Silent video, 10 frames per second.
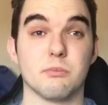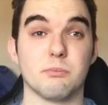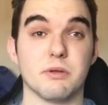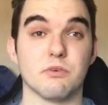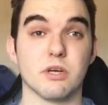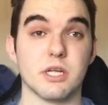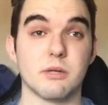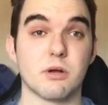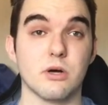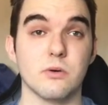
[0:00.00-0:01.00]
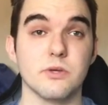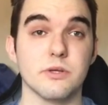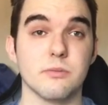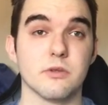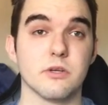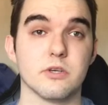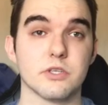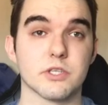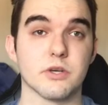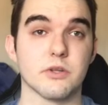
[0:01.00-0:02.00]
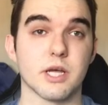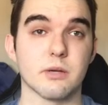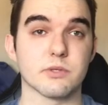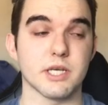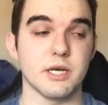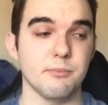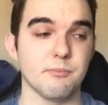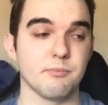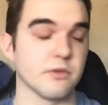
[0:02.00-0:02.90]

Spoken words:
been really cold. So that was that.